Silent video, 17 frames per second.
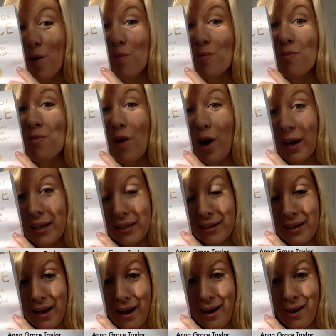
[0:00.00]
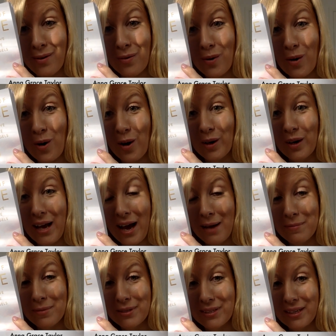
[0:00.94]
right now on
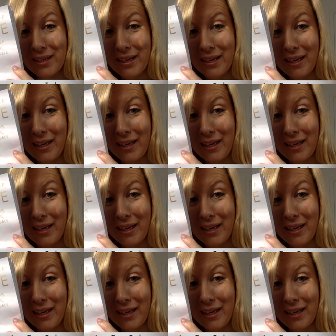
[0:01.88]
Amazon.